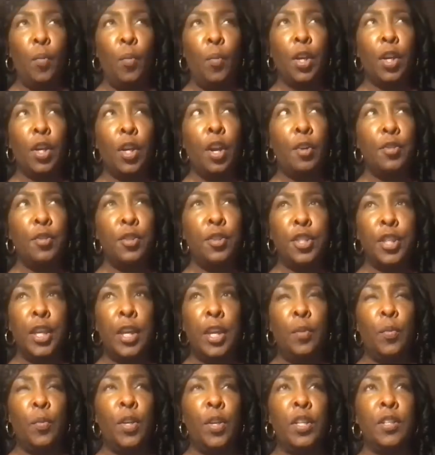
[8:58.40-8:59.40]
want to go see
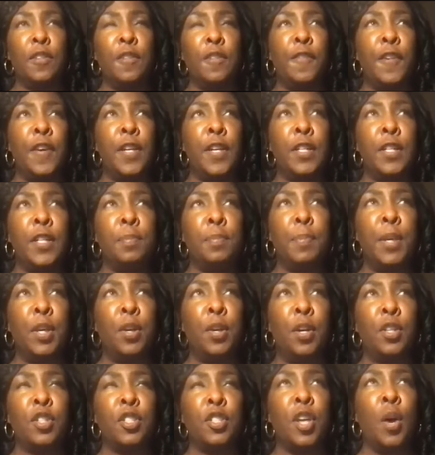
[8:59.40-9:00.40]
it when it's finished,
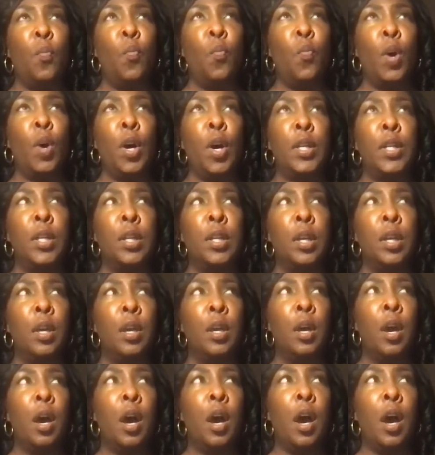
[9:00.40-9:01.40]
because someone
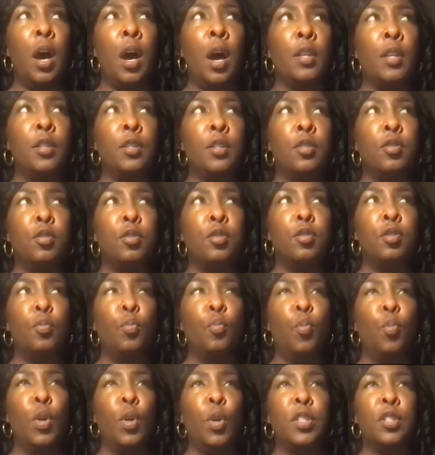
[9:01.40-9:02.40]

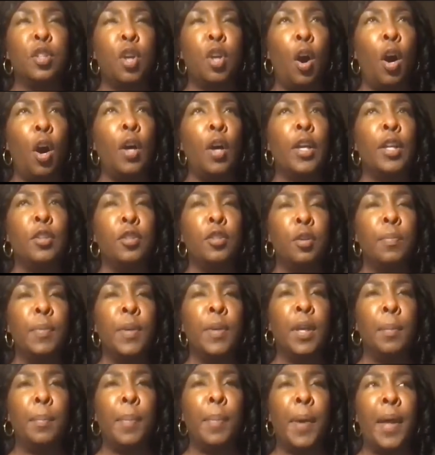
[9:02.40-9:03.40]
was talking to
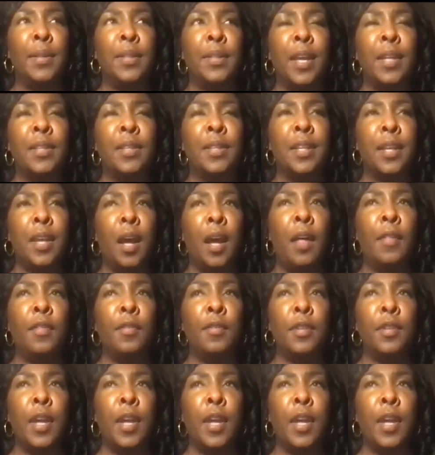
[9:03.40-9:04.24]
me about that the other